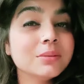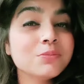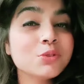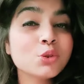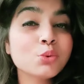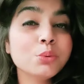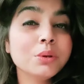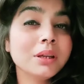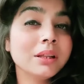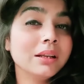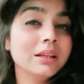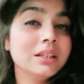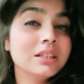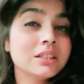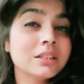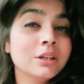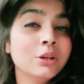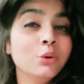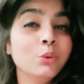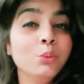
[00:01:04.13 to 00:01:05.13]
comes to
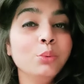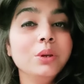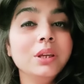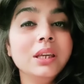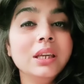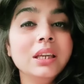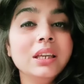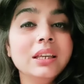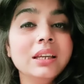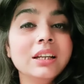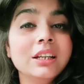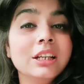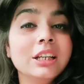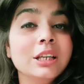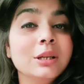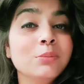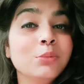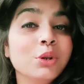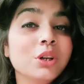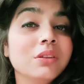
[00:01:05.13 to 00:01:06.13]
English, we get
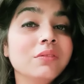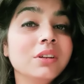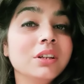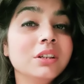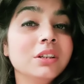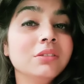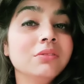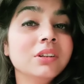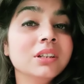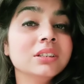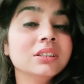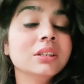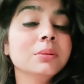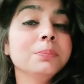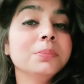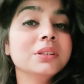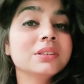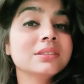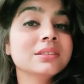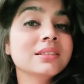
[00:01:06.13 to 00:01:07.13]
demotivated when
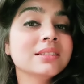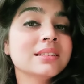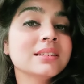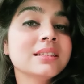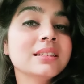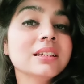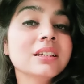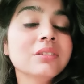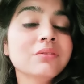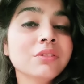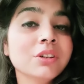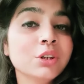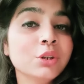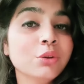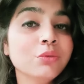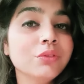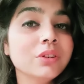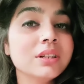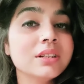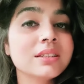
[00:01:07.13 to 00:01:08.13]
the person sitting in
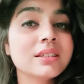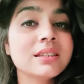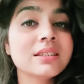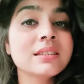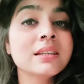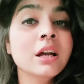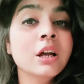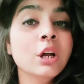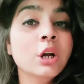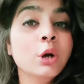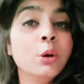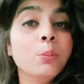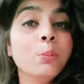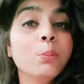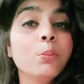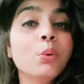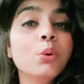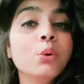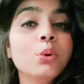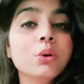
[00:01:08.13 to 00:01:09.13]
front of us is
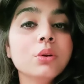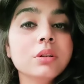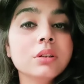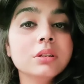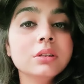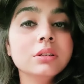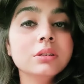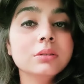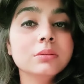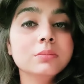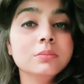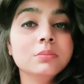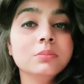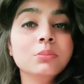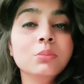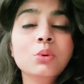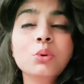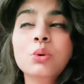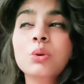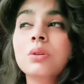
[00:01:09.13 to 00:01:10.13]
more
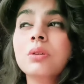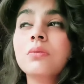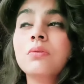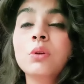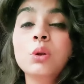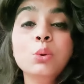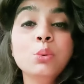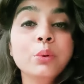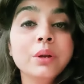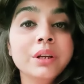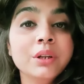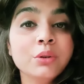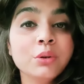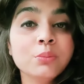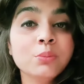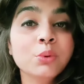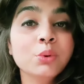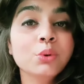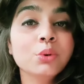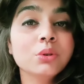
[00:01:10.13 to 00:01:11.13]
fluent
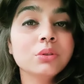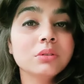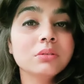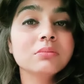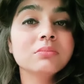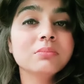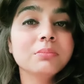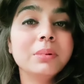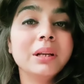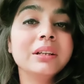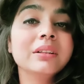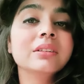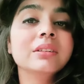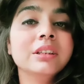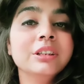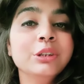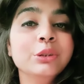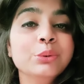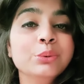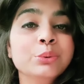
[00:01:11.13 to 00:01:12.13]
or more better
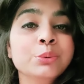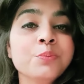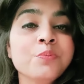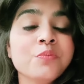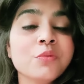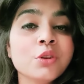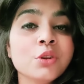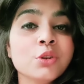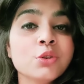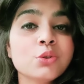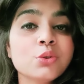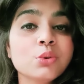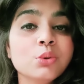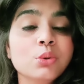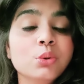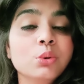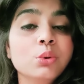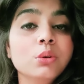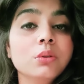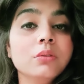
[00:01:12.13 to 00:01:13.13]
than you.
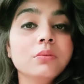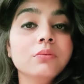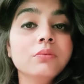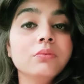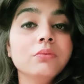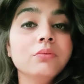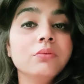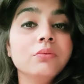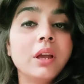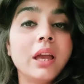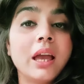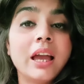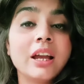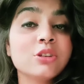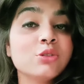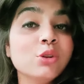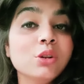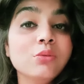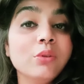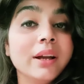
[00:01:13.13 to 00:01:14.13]
So
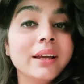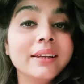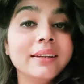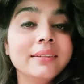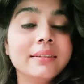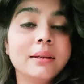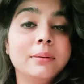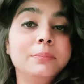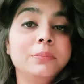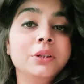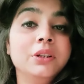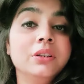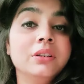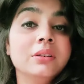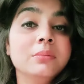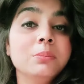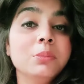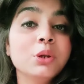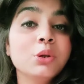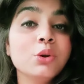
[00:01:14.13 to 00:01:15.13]
actually, why it
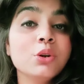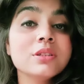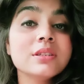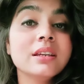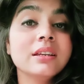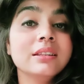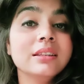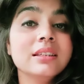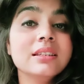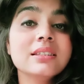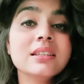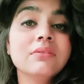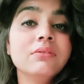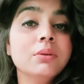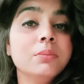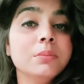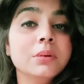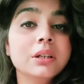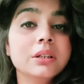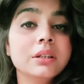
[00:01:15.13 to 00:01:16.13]
happened? Because Hindi is
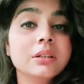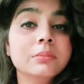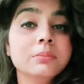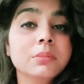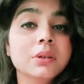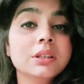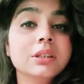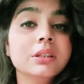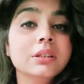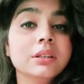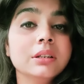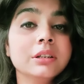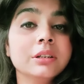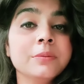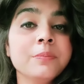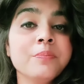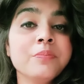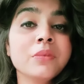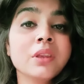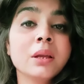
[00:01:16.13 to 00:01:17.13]
our mother
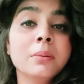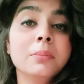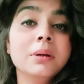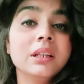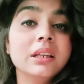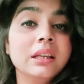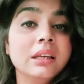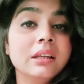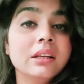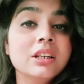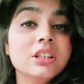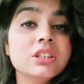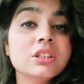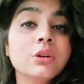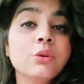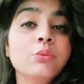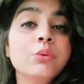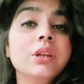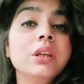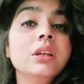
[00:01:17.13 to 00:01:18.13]
tongue, but
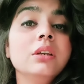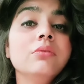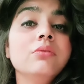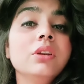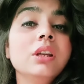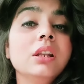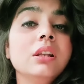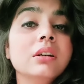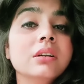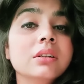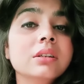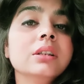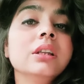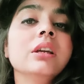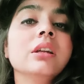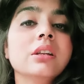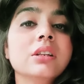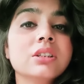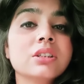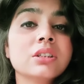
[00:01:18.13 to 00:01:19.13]
English, we learn
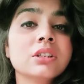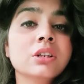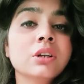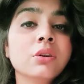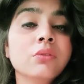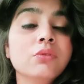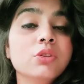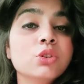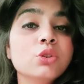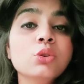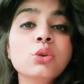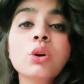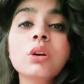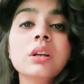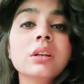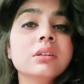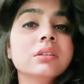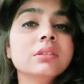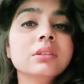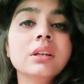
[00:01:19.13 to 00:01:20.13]
English. We should
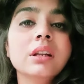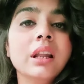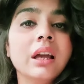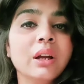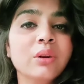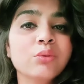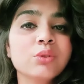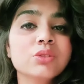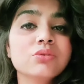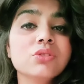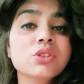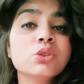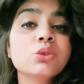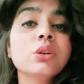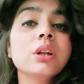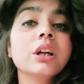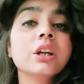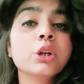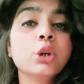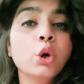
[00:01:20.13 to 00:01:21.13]
not learn the language, we
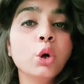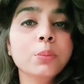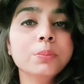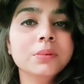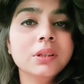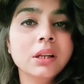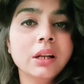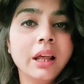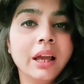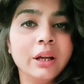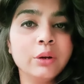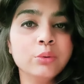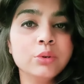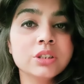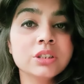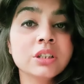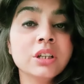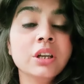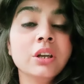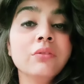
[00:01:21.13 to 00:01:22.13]
should adopt the
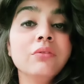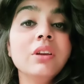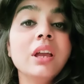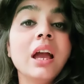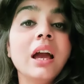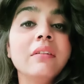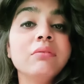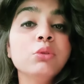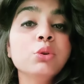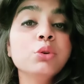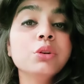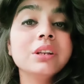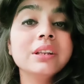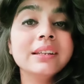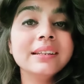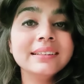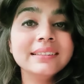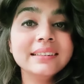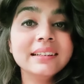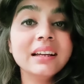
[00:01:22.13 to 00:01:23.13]
language. We have to
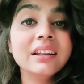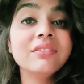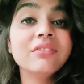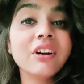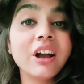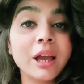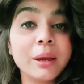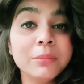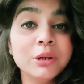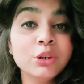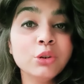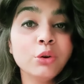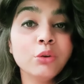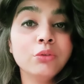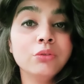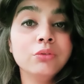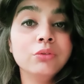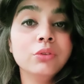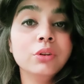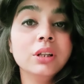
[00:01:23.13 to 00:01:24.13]
create the environment
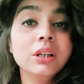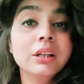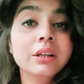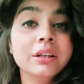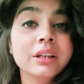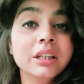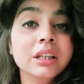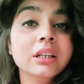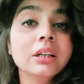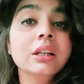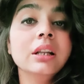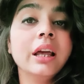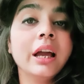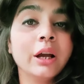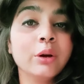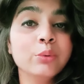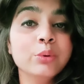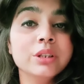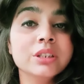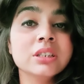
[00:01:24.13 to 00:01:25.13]
of learning a
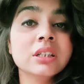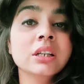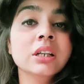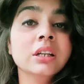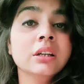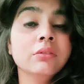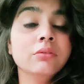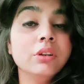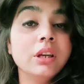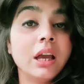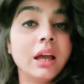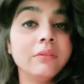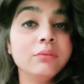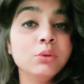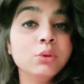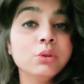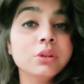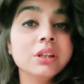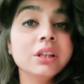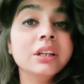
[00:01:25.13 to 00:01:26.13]
language. We
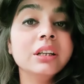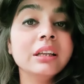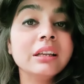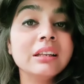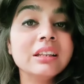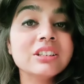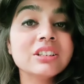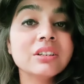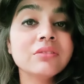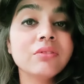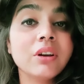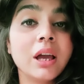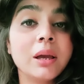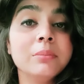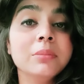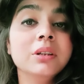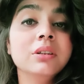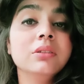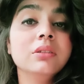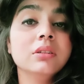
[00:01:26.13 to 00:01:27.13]
have to create English
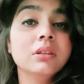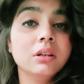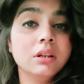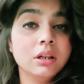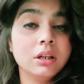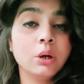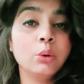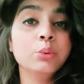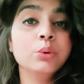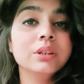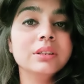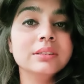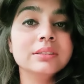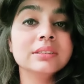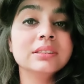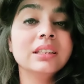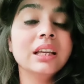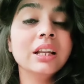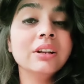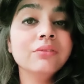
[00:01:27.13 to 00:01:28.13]
environment around
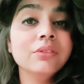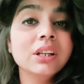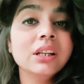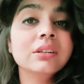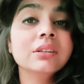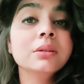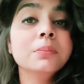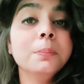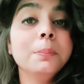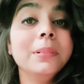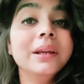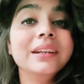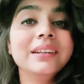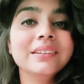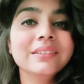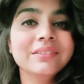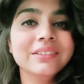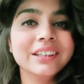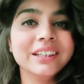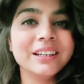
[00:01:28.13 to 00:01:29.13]
us, then we learn
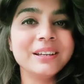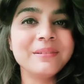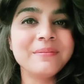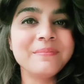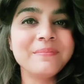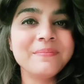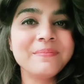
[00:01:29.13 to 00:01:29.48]
better way.